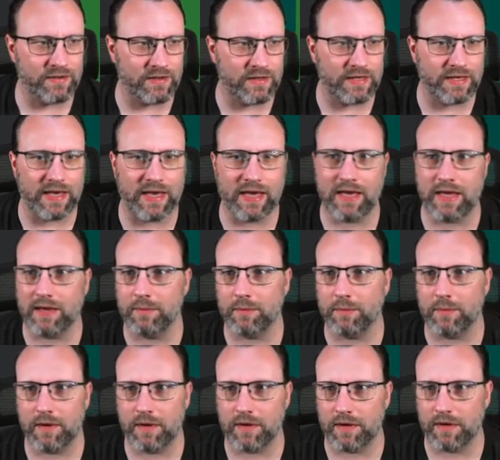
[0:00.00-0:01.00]
the
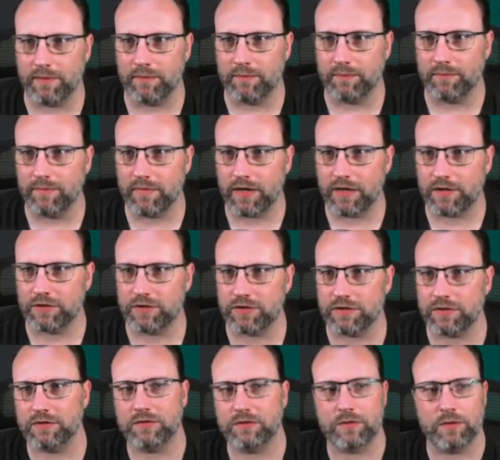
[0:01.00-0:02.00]
game. Actually,
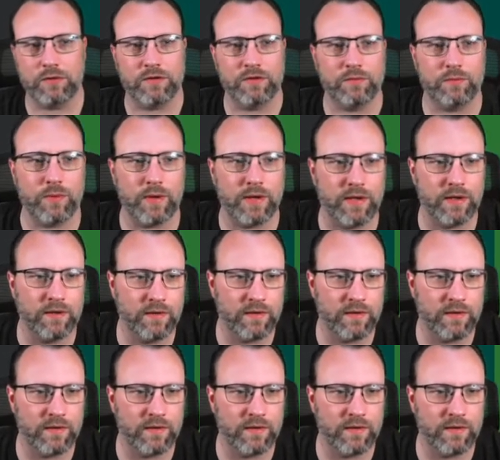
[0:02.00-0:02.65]
let's go this way.